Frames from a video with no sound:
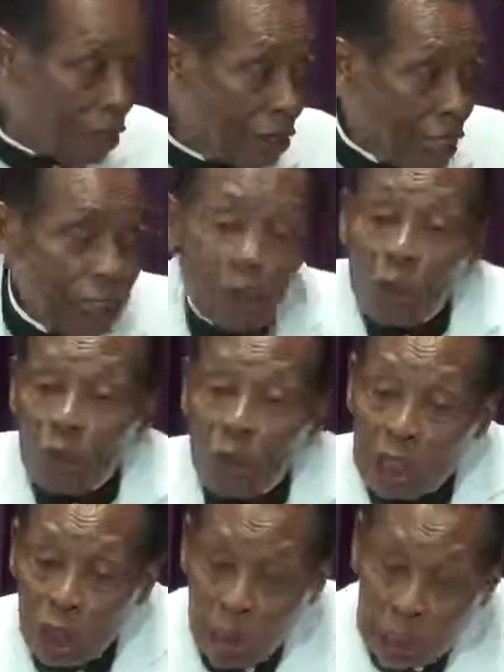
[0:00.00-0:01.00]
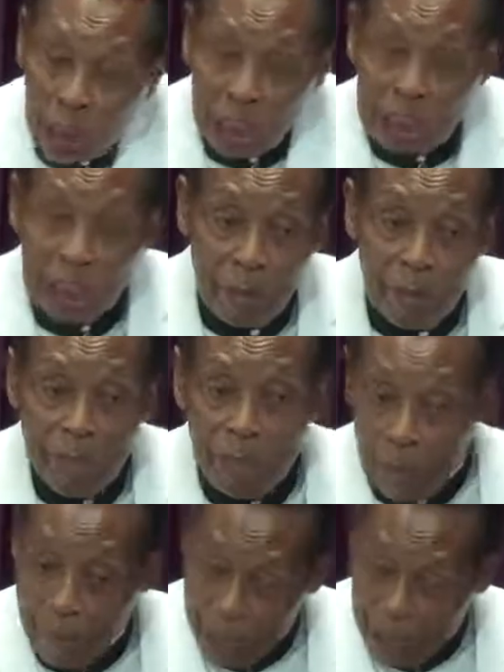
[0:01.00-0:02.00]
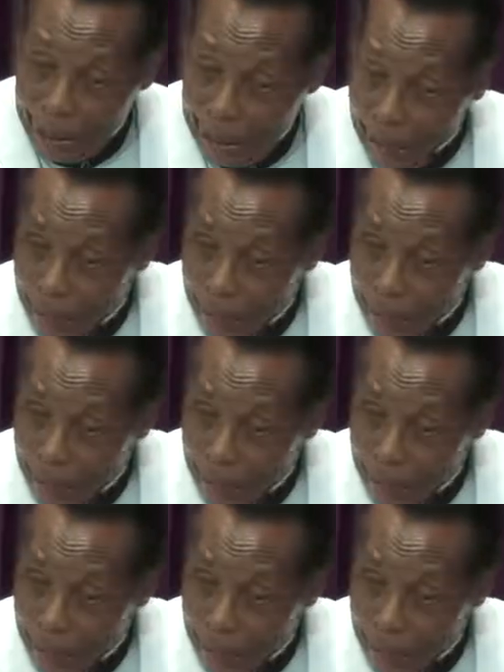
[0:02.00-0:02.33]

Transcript: Yet you wrote it when you are sleeping in your bed.